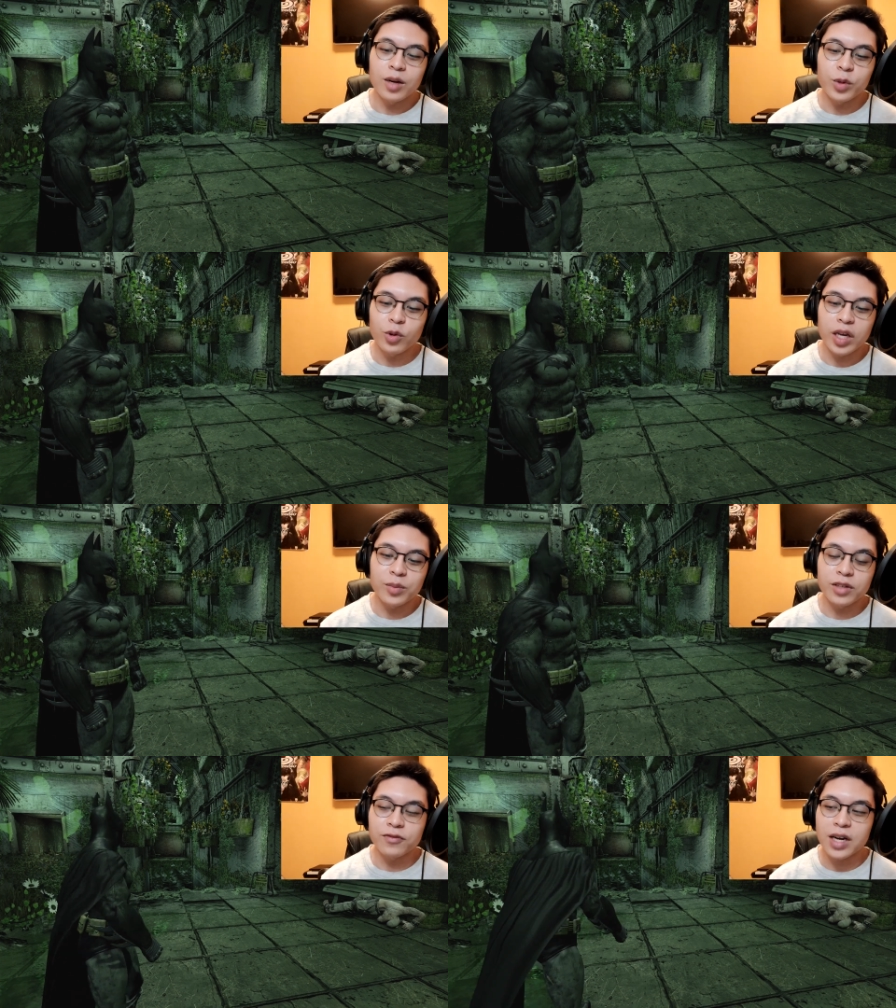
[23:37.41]
We were
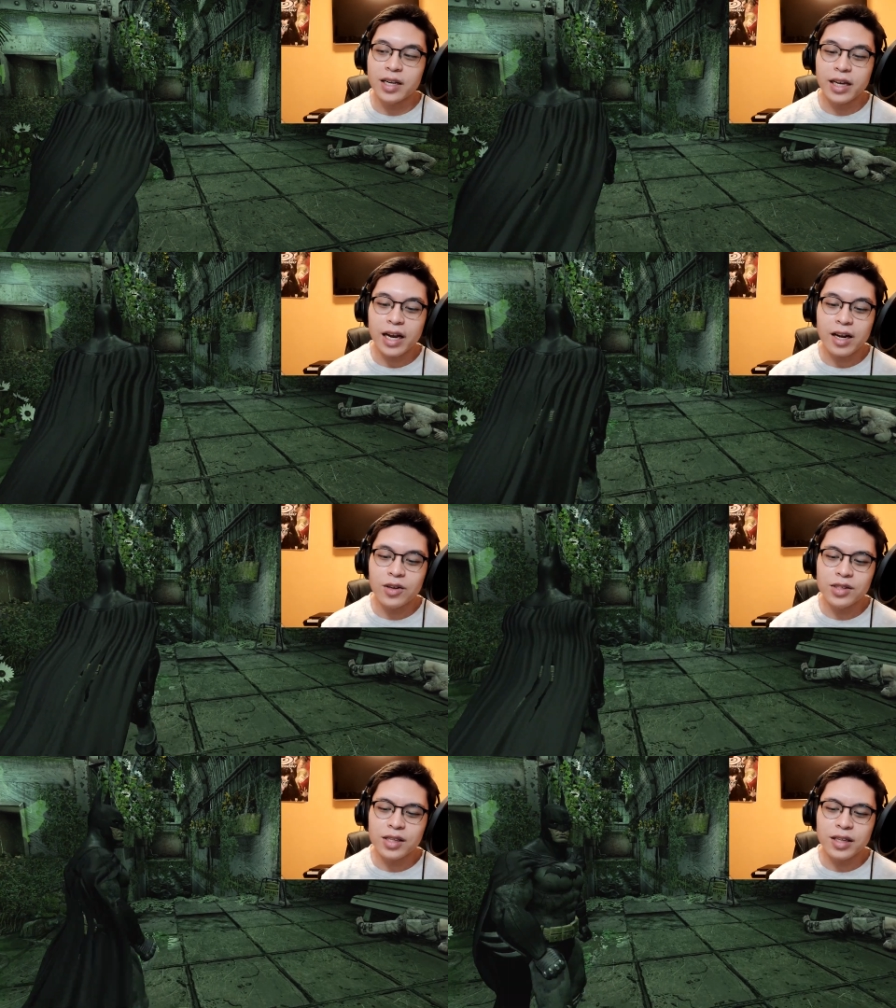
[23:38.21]
able to find
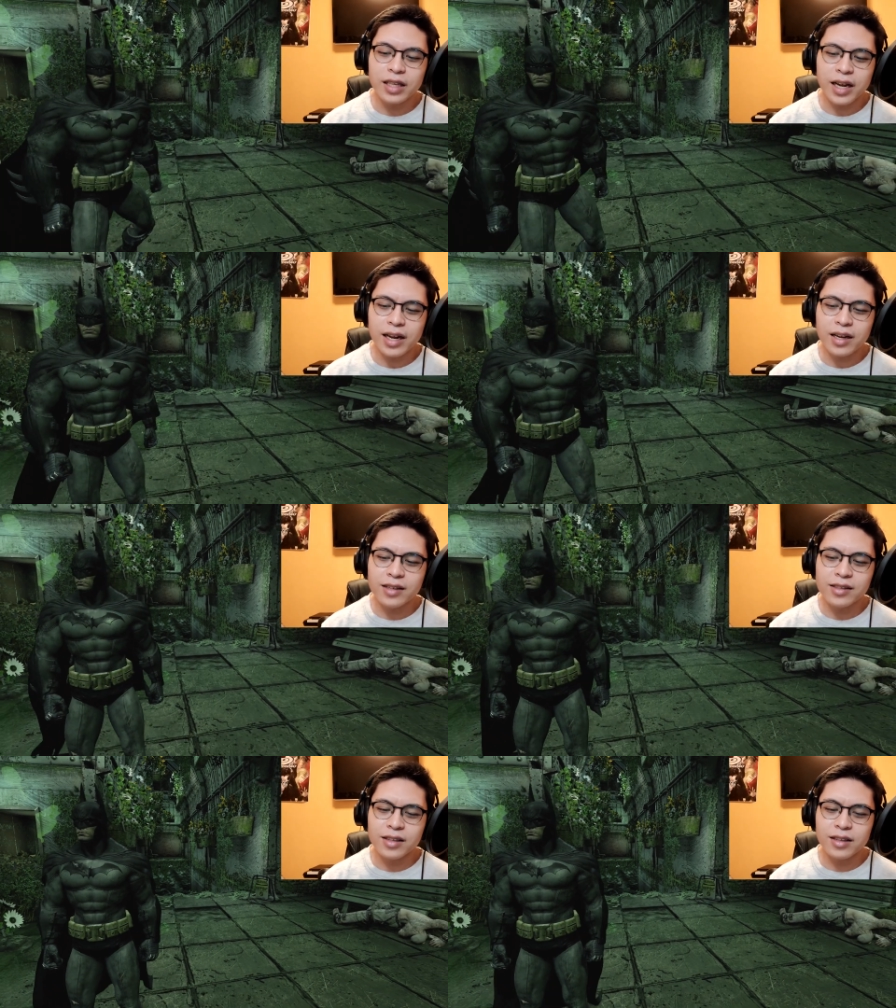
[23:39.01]
out
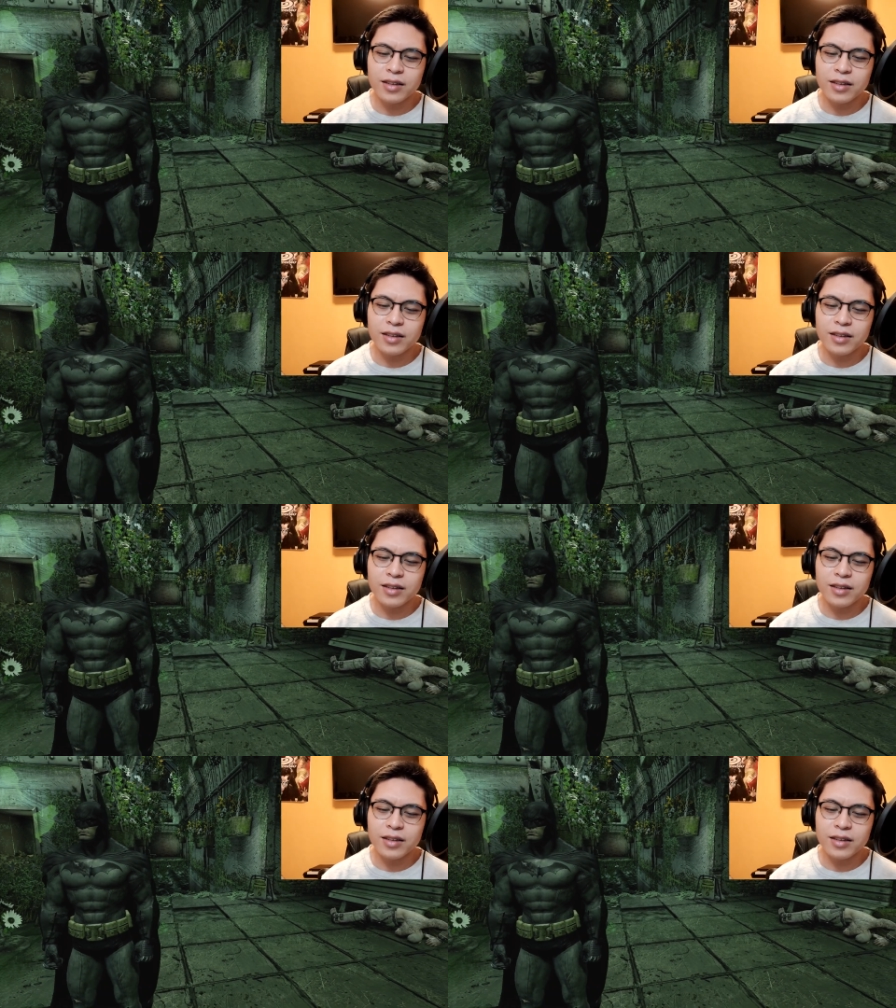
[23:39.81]
that